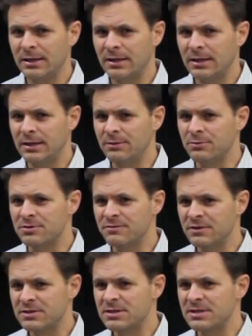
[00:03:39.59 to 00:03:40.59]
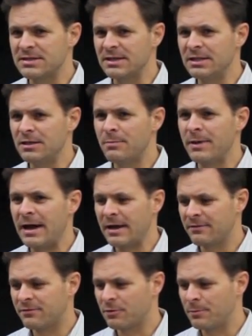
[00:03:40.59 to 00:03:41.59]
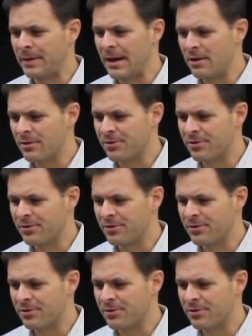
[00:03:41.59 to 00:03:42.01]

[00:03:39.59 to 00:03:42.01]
and it was viscous in the bag for about